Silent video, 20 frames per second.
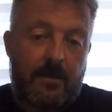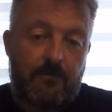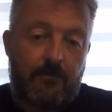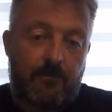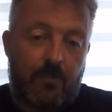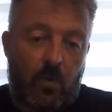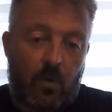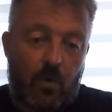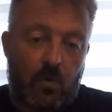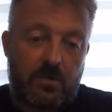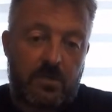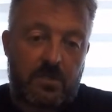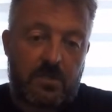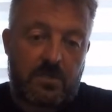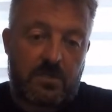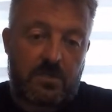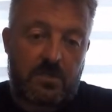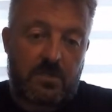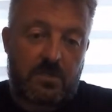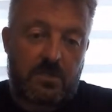
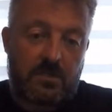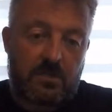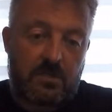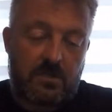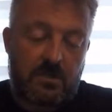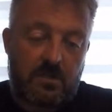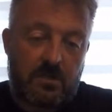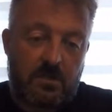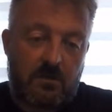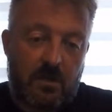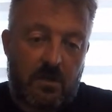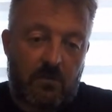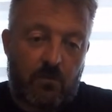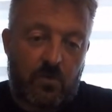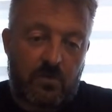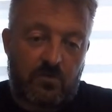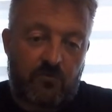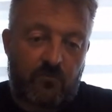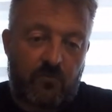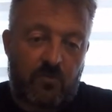Boards
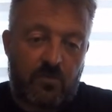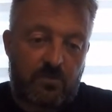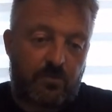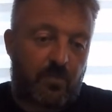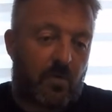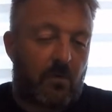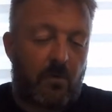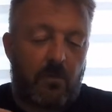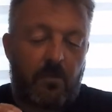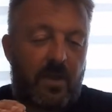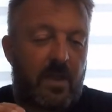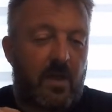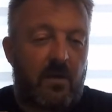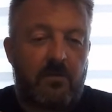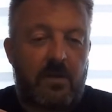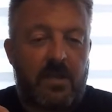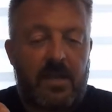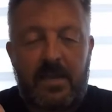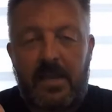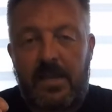was was probably
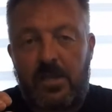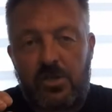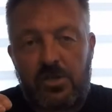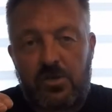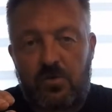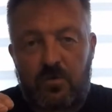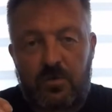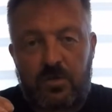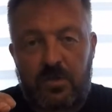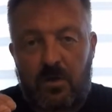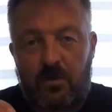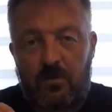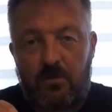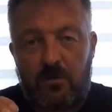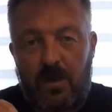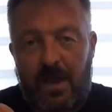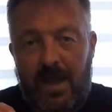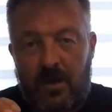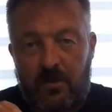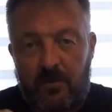only an inch or
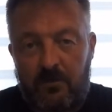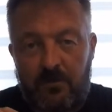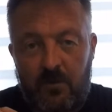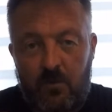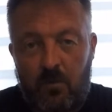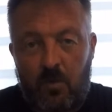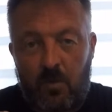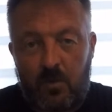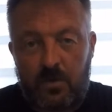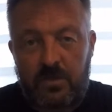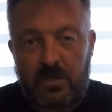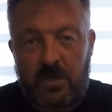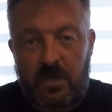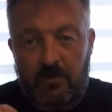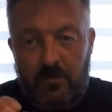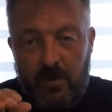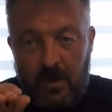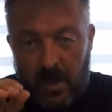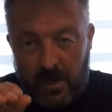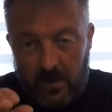so out of the water,
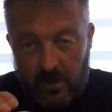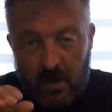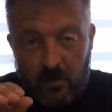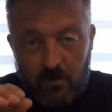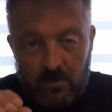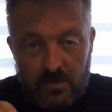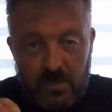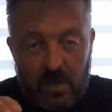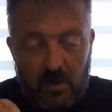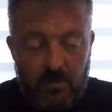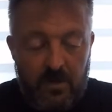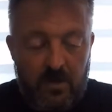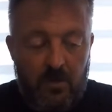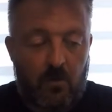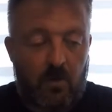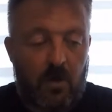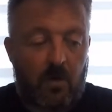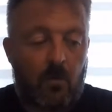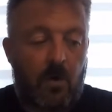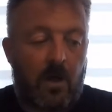but and I was going
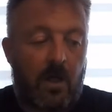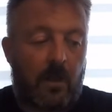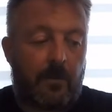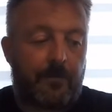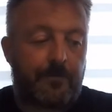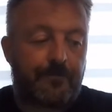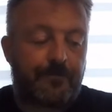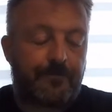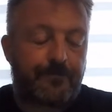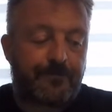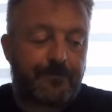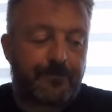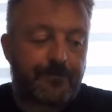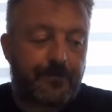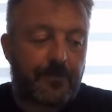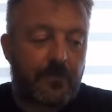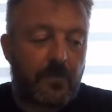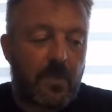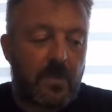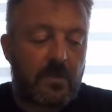quite well.
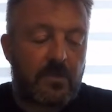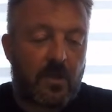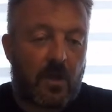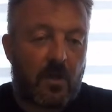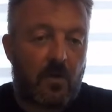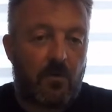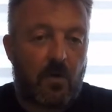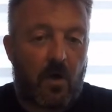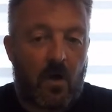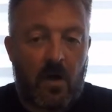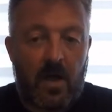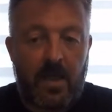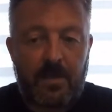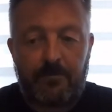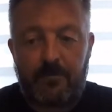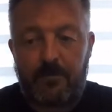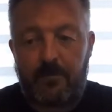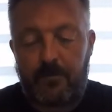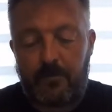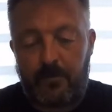So I
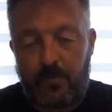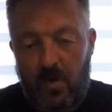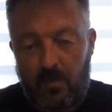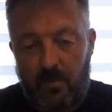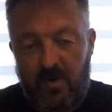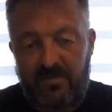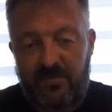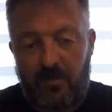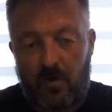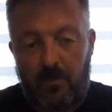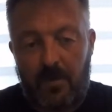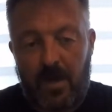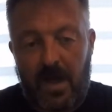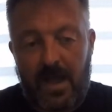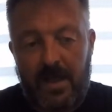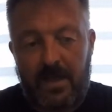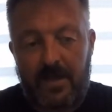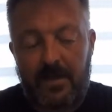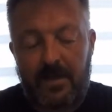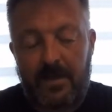put my foot
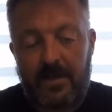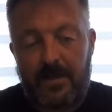back,